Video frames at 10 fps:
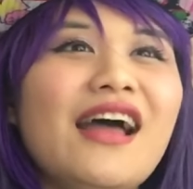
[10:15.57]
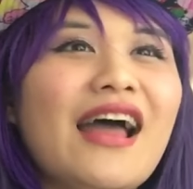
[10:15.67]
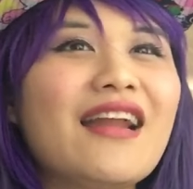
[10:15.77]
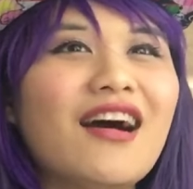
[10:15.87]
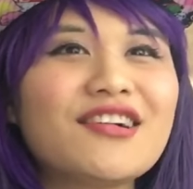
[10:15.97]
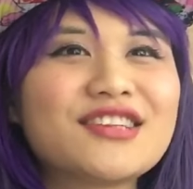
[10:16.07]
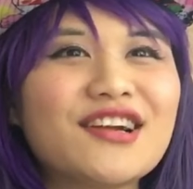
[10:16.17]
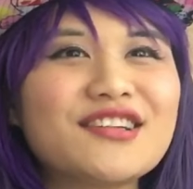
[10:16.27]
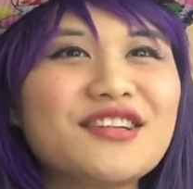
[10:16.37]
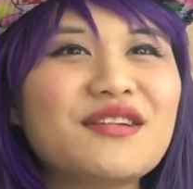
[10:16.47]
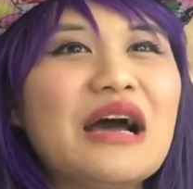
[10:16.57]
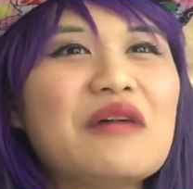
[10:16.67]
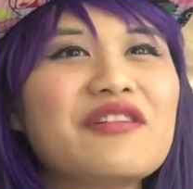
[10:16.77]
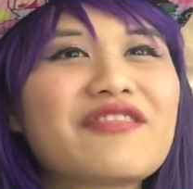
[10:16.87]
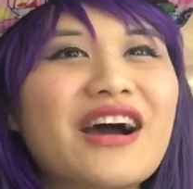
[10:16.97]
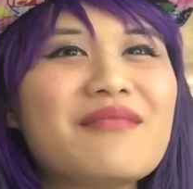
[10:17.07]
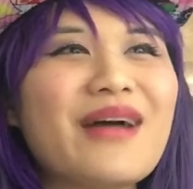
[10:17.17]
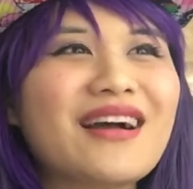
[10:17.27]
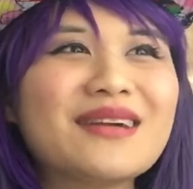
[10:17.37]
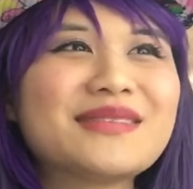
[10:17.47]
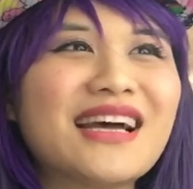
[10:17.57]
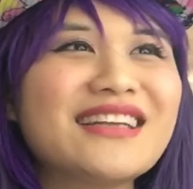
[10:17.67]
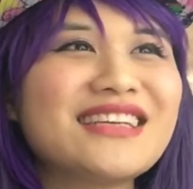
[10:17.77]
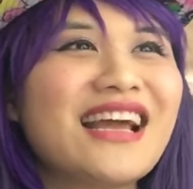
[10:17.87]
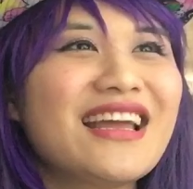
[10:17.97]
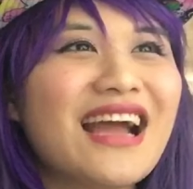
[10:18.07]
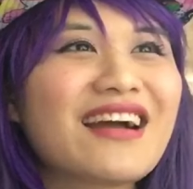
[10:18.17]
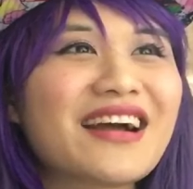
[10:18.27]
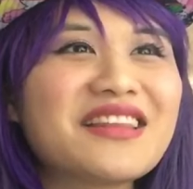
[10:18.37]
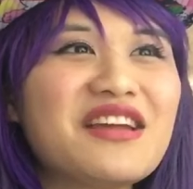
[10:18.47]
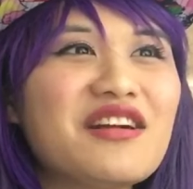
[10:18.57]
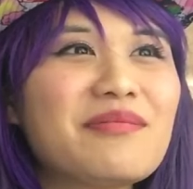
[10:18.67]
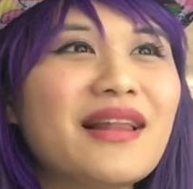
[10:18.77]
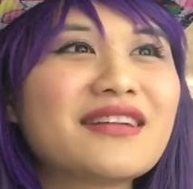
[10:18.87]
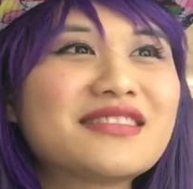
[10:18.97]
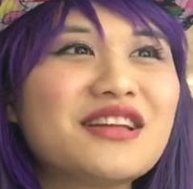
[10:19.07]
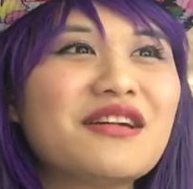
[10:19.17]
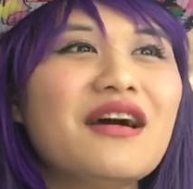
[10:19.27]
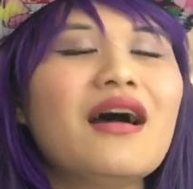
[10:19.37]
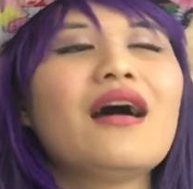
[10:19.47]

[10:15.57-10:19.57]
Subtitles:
And our turn, too. We've got to back up Sanji. Yeah, I got the earplugs, too.